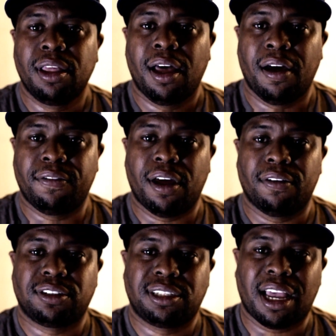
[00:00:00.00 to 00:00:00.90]

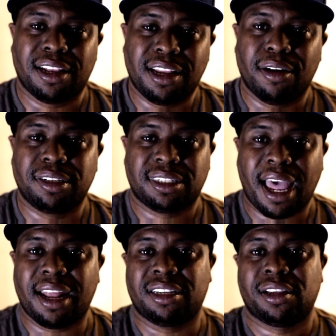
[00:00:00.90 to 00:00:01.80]
of secondary
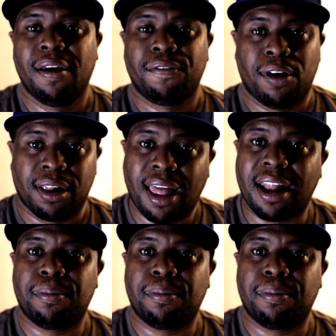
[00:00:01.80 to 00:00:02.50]
status for a lot